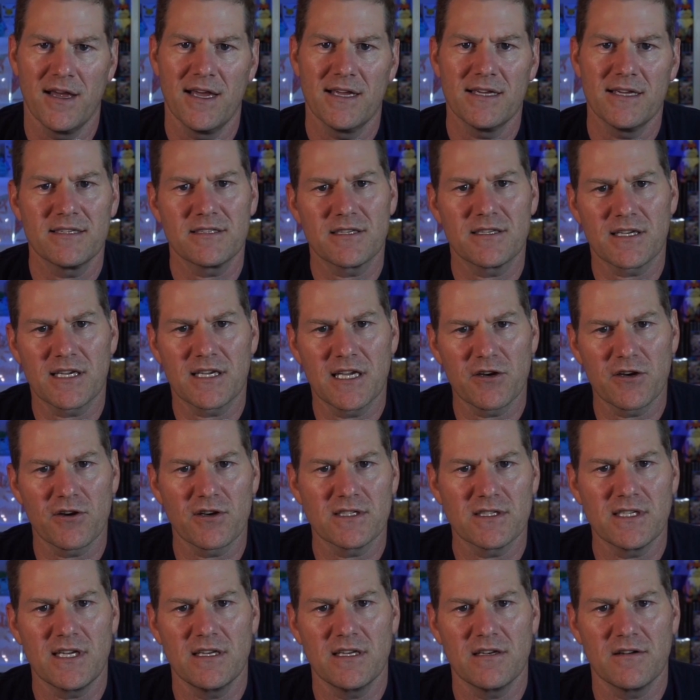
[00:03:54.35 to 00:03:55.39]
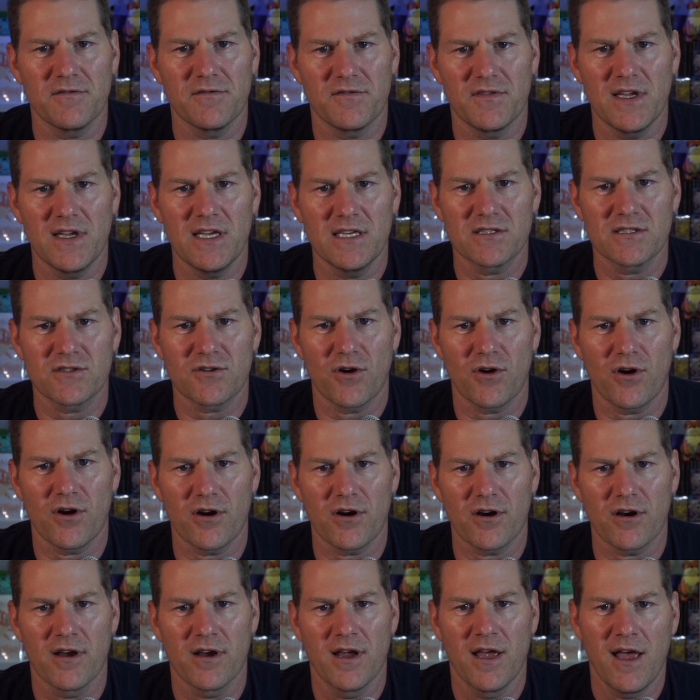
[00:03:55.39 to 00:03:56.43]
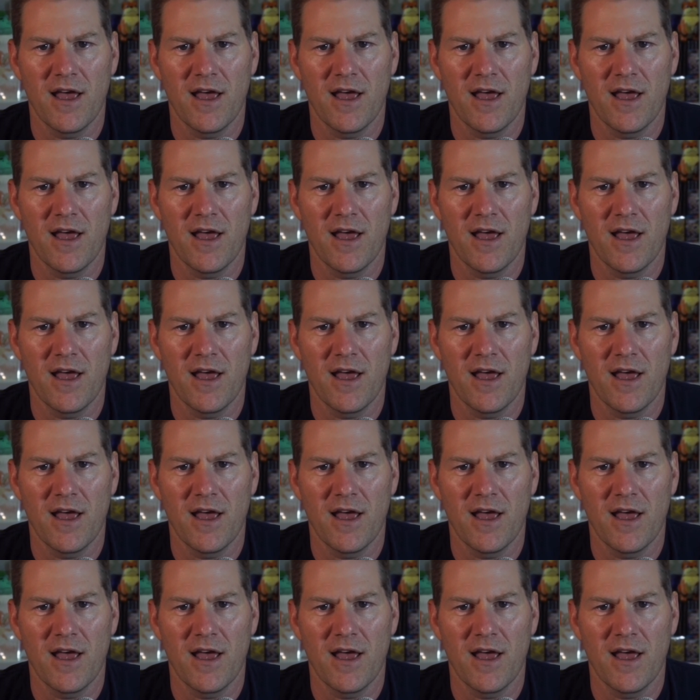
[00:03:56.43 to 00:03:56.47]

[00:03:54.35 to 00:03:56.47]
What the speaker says: is the Giratina V-Star.